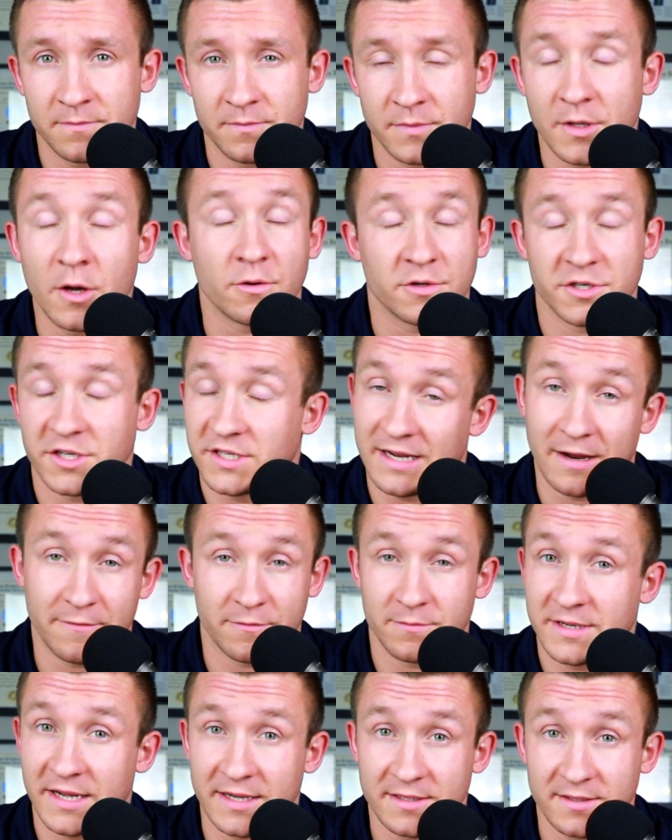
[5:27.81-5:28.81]
No, she's not
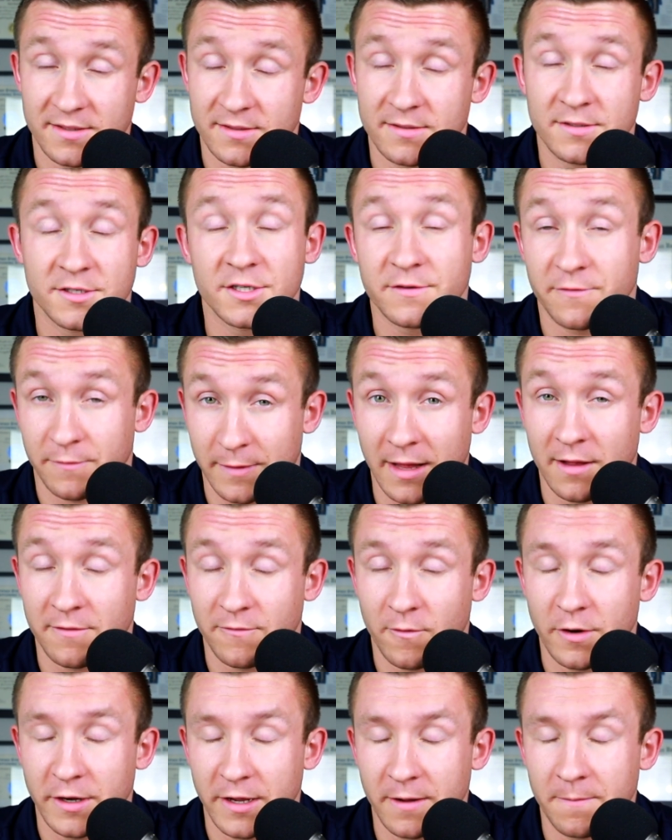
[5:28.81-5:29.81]
from Texas. She's from
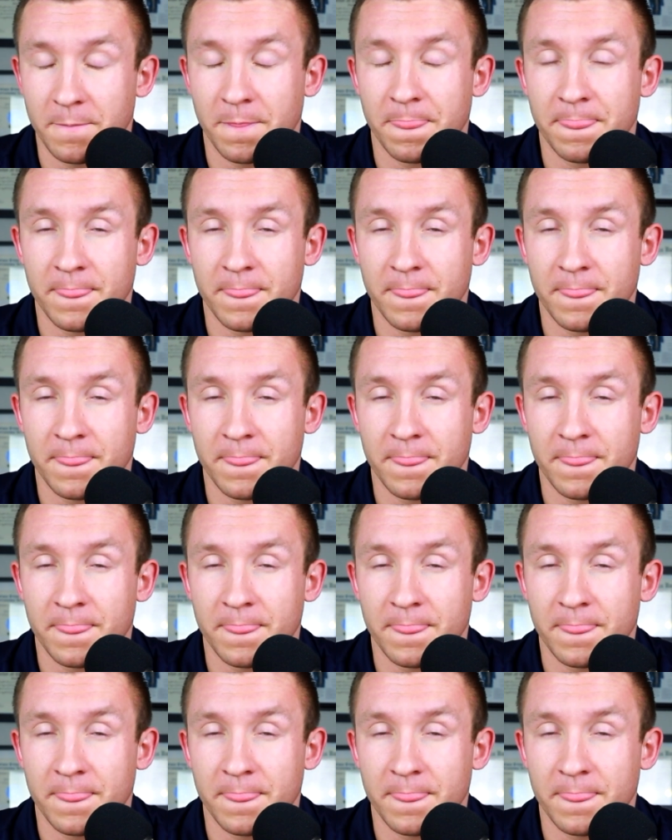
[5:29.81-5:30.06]
California.